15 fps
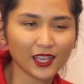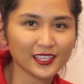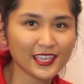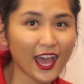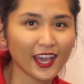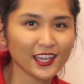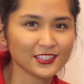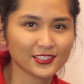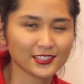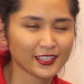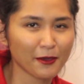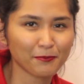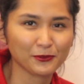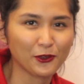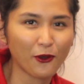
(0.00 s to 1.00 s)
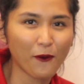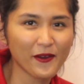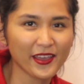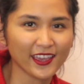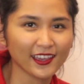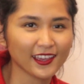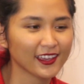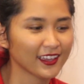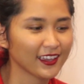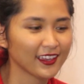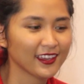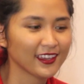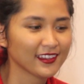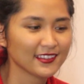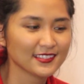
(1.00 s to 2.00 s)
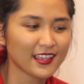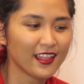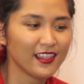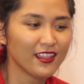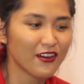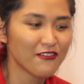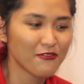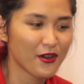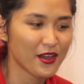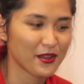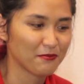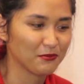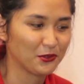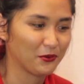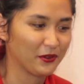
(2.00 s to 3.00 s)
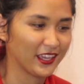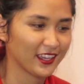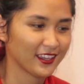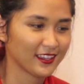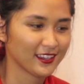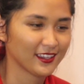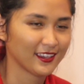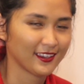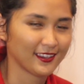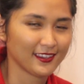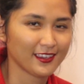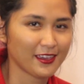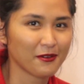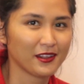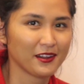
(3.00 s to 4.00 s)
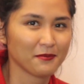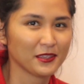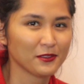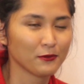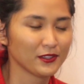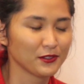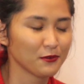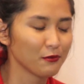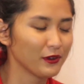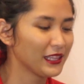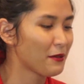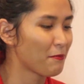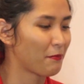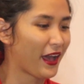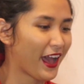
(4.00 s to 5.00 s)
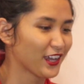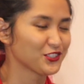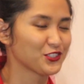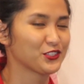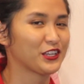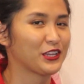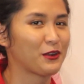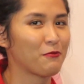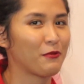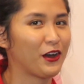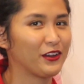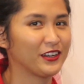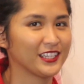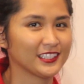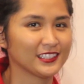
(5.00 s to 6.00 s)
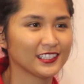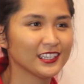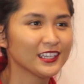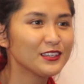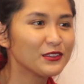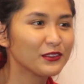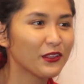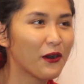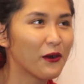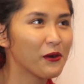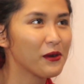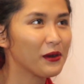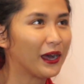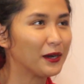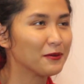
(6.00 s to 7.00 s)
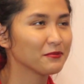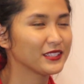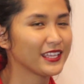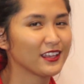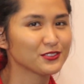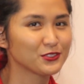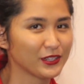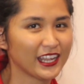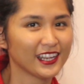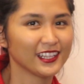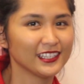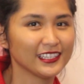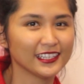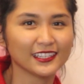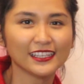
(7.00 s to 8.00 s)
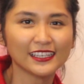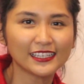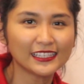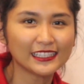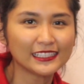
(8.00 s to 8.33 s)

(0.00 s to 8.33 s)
yeah, I just kept going because I love what I'm doing. You know what I mean? When you're really passionate about it, you know, the adrenaline,